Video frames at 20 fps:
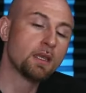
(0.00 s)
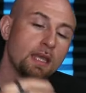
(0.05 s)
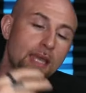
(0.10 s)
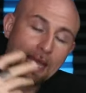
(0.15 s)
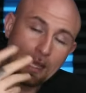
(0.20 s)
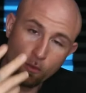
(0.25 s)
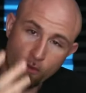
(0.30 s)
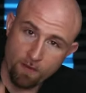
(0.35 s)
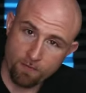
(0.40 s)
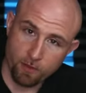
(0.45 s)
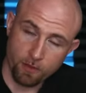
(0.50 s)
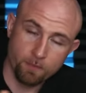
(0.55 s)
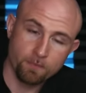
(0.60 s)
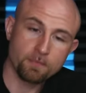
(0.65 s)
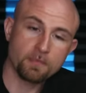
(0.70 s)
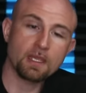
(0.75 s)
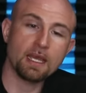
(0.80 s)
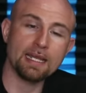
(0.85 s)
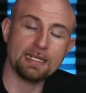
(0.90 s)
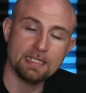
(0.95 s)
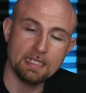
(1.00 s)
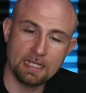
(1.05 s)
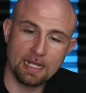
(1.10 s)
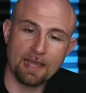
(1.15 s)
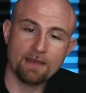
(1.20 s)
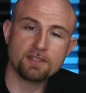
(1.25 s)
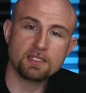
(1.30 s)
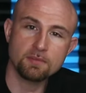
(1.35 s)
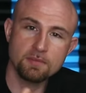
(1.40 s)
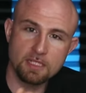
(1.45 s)
However, I did
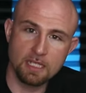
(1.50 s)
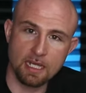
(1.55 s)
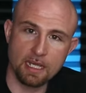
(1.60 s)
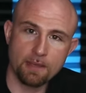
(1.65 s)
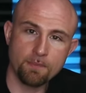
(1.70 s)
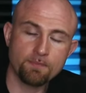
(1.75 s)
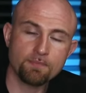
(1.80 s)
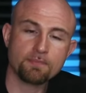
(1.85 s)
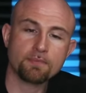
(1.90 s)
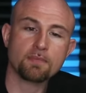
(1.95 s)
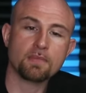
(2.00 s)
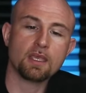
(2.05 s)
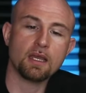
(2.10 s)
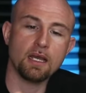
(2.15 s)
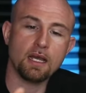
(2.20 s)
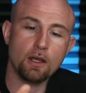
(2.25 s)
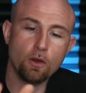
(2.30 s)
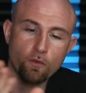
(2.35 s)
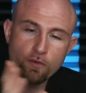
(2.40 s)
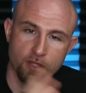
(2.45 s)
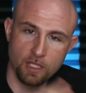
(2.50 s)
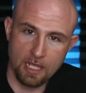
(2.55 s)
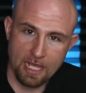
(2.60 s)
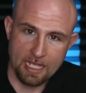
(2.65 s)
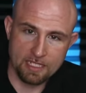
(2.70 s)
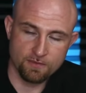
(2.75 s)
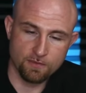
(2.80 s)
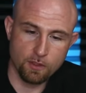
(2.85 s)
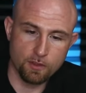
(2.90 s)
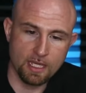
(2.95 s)
have some time over the
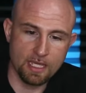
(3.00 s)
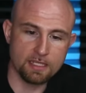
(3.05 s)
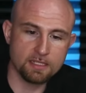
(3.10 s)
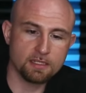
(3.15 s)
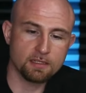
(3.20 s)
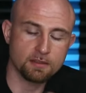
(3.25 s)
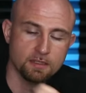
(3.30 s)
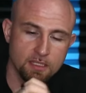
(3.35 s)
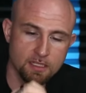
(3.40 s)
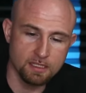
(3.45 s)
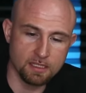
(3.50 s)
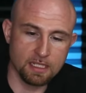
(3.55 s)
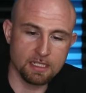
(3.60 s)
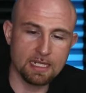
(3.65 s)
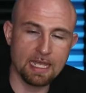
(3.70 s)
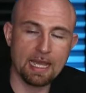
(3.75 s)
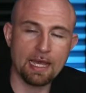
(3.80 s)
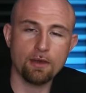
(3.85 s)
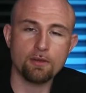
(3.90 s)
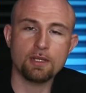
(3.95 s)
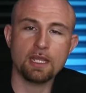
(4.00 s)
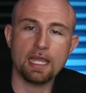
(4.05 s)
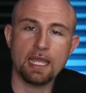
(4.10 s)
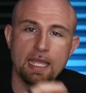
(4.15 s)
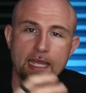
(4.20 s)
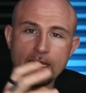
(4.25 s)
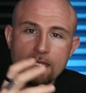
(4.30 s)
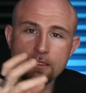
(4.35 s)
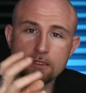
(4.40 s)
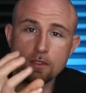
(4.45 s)
last few days to sit down
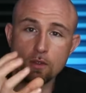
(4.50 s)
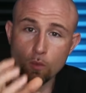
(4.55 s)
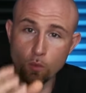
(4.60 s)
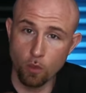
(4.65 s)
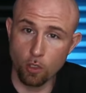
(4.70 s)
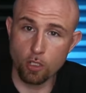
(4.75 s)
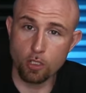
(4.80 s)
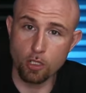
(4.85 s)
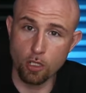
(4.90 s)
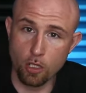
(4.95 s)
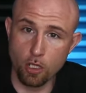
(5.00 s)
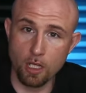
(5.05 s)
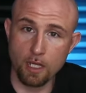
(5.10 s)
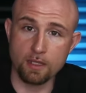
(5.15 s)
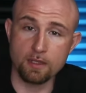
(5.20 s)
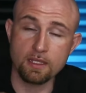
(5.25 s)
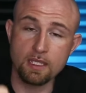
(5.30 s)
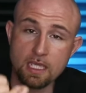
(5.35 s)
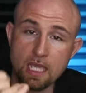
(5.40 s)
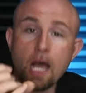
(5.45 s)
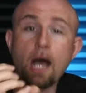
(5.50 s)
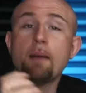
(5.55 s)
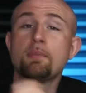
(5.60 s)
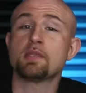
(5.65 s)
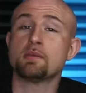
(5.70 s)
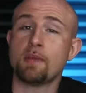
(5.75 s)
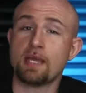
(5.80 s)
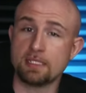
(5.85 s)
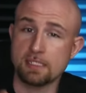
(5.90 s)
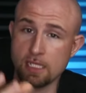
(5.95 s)
and work on the
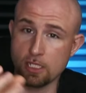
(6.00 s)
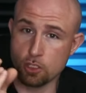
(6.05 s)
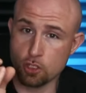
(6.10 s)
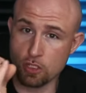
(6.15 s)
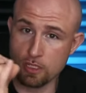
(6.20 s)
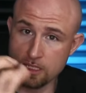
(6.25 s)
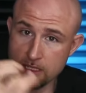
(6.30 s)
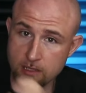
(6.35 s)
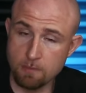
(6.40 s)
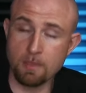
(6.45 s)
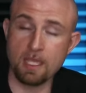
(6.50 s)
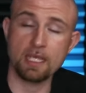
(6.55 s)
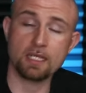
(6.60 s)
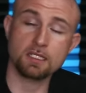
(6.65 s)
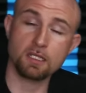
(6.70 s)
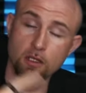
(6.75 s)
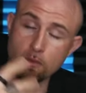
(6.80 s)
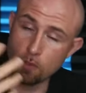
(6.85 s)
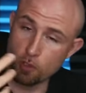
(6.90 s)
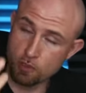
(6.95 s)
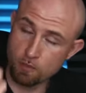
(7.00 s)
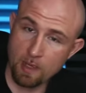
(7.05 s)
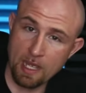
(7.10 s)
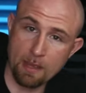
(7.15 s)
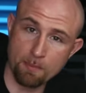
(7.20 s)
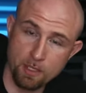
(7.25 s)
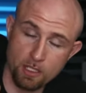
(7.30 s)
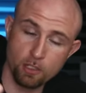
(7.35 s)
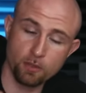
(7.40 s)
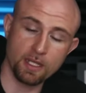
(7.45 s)
optimizations to Minx, our most
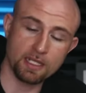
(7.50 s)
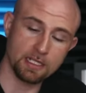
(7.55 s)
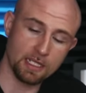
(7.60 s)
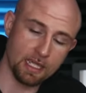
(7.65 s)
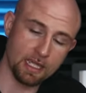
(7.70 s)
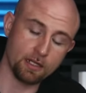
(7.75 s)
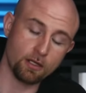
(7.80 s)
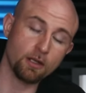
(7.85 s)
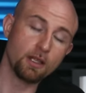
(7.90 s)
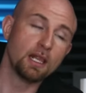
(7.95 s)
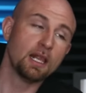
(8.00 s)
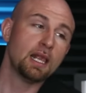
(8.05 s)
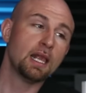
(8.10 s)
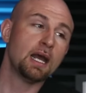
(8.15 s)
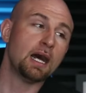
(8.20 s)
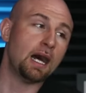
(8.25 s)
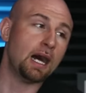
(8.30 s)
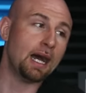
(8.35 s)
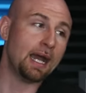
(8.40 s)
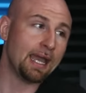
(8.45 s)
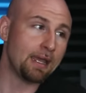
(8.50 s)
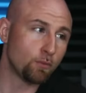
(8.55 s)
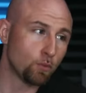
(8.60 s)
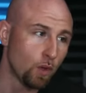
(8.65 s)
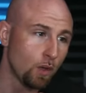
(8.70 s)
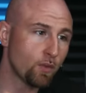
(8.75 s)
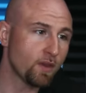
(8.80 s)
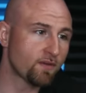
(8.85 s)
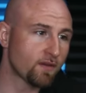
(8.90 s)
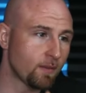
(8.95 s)
popular indicator. And
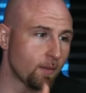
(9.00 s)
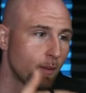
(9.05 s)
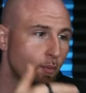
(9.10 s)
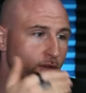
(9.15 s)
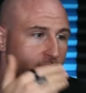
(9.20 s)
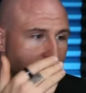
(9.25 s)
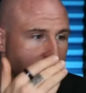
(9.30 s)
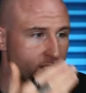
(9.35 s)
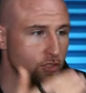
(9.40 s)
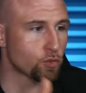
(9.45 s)
what we've come up with is